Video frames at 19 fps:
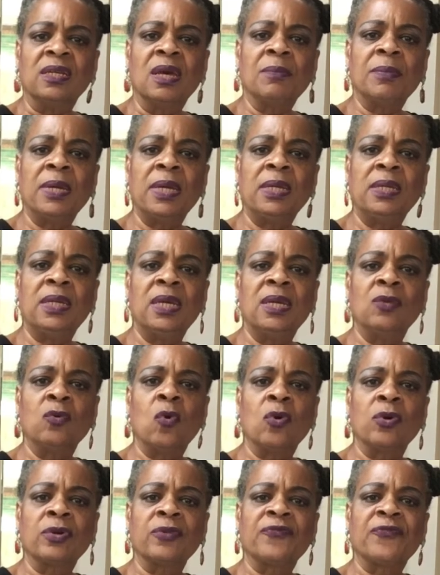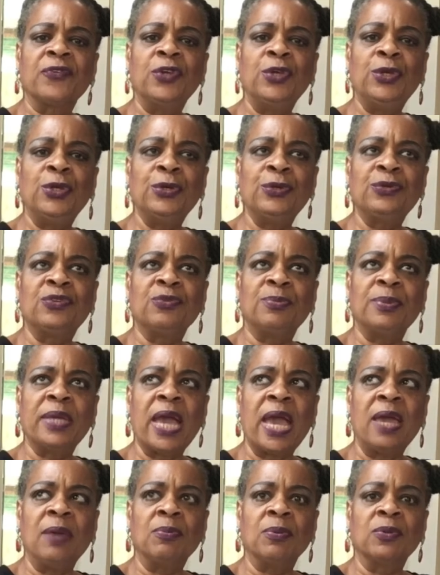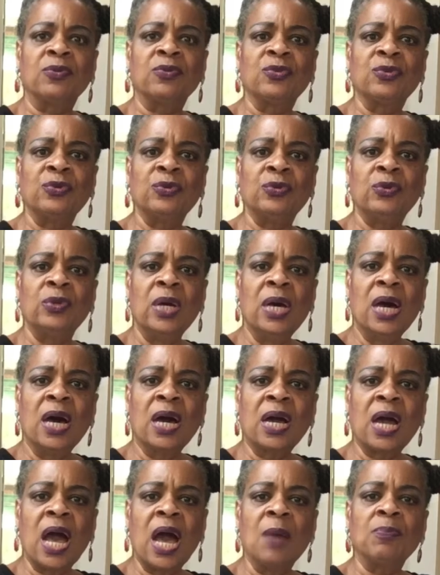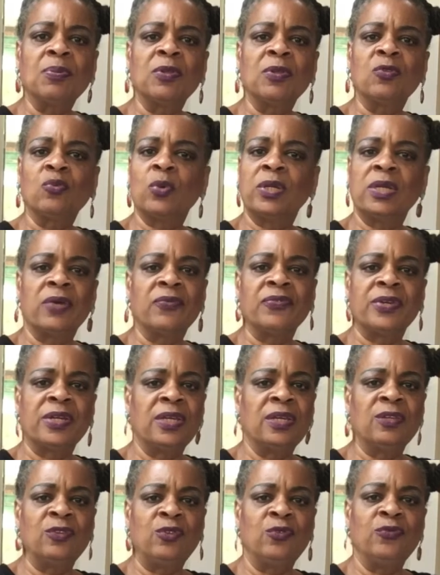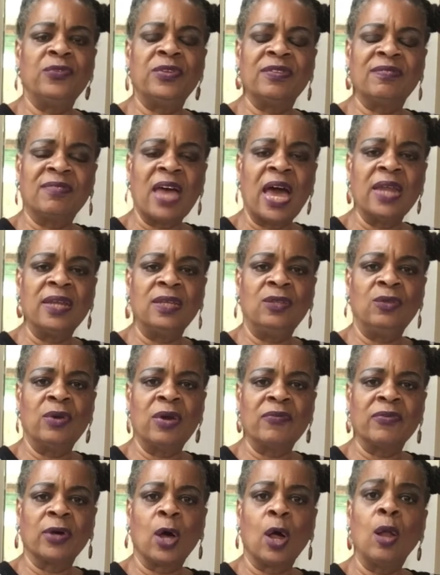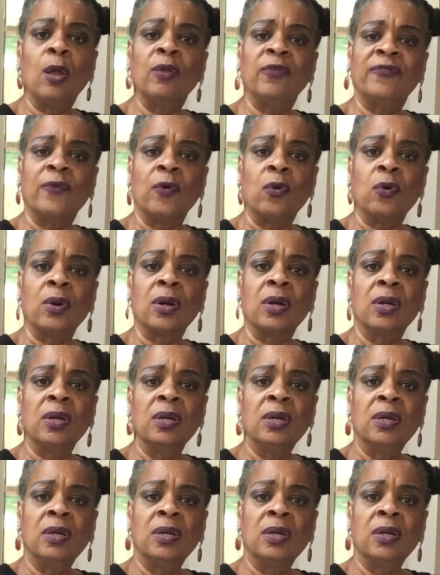I mean, in order for you to be able to accomplish whatever it is you've decided you have a goal for,